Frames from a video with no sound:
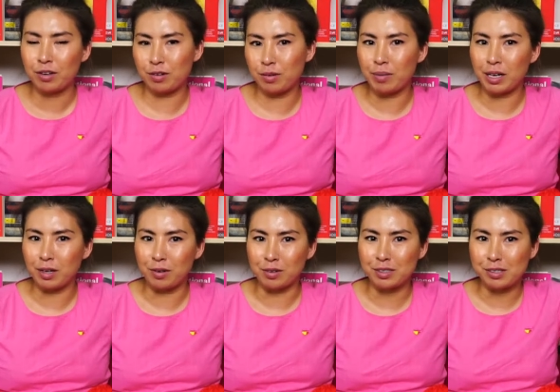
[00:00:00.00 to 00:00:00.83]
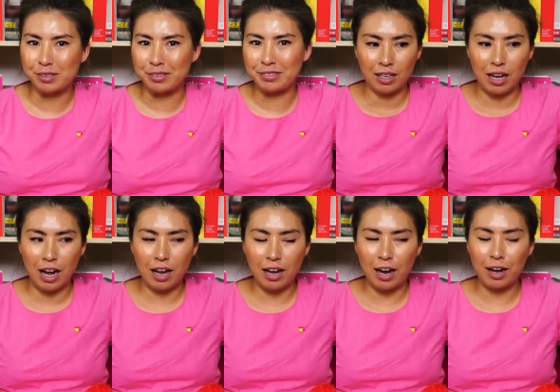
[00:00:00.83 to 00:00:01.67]
through medical school.
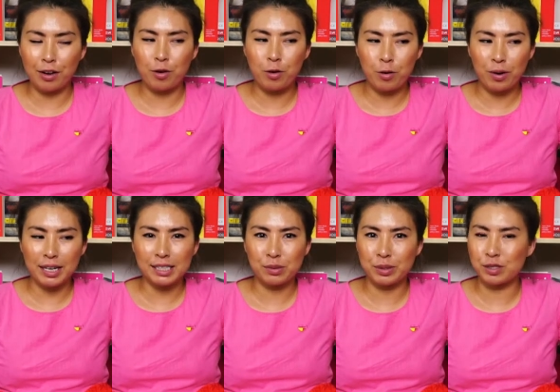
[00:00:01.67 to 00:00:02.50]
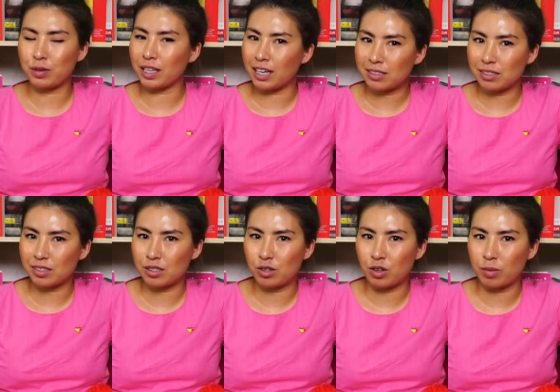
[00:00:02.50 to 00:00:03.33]
I, I always was
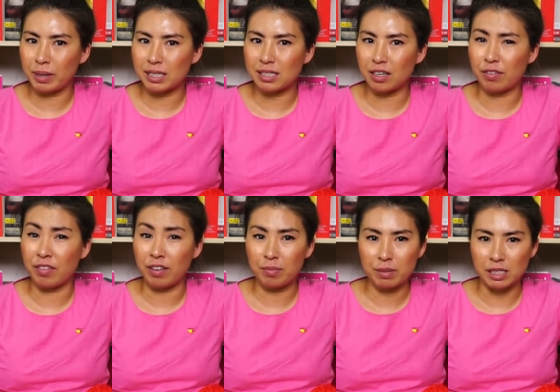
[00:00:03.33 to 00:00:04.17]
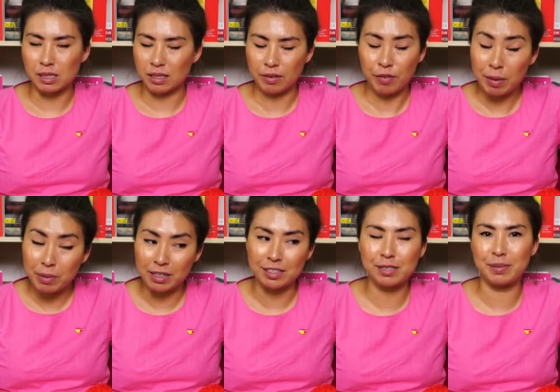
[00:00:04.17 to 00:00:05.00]
reluctant to call myself a feminist,
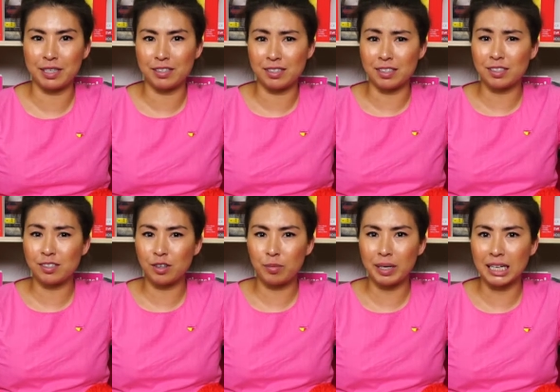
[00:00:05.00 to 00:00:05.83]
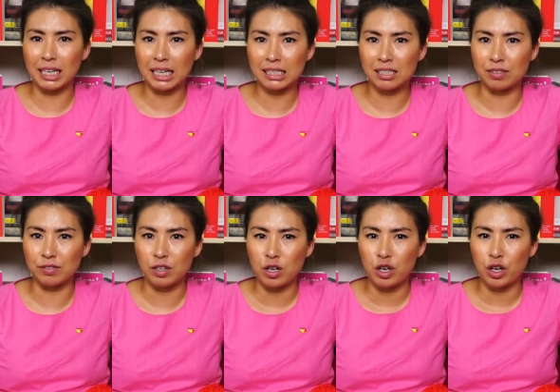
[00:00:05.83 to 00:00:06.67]
feminist because there are so many negative
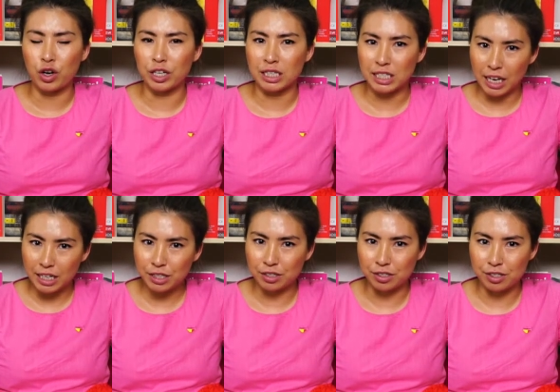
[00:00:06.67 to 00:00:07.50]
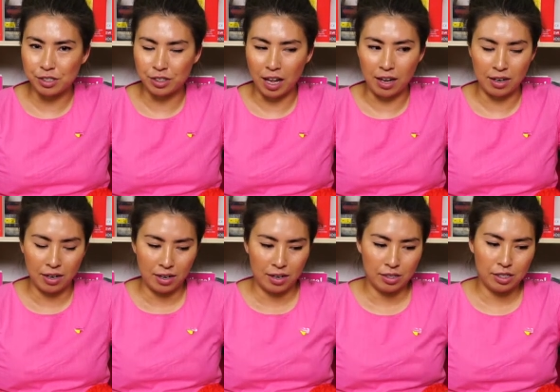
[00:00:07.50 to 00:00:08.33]
connotations to that
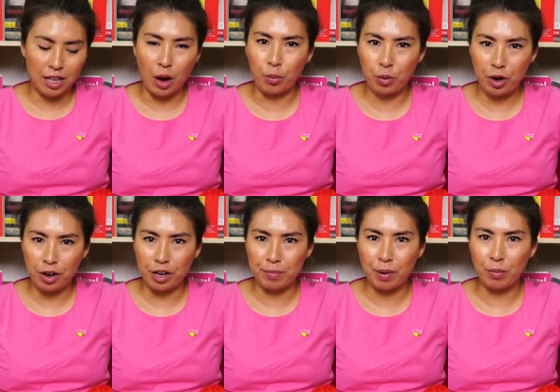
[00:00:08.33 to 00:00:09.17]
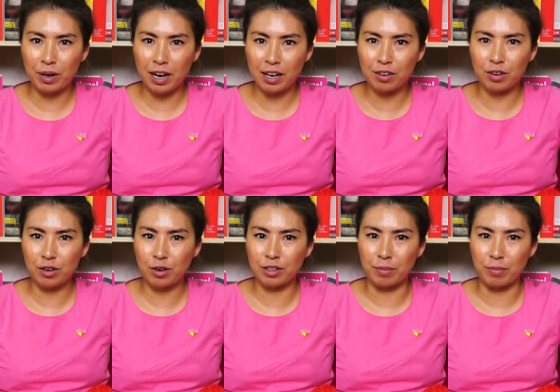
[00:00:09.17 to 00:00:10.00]
to that word. But when I got
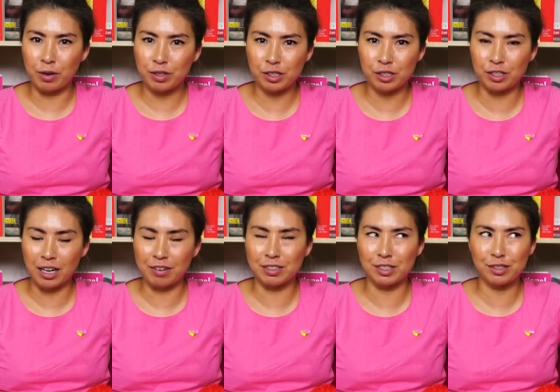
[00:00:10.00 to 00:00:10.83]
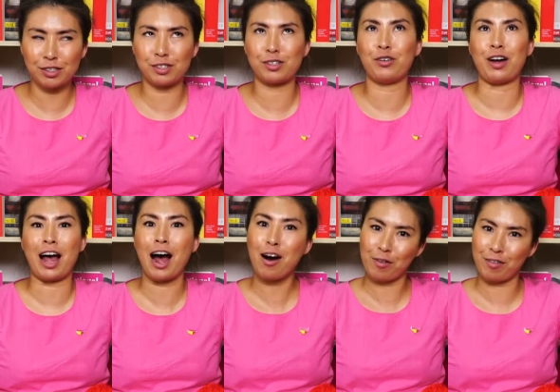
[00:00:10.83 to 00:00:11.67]
called emotional, I was just so
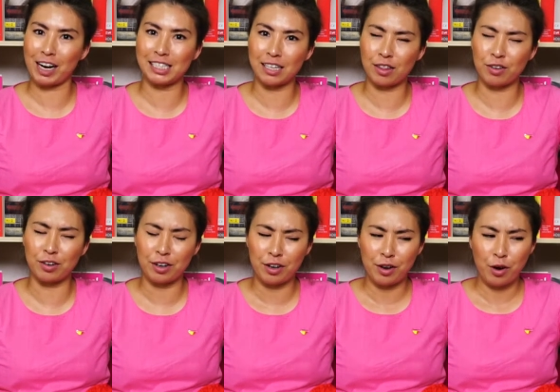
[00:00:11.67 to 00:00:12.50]
outraged. I thought,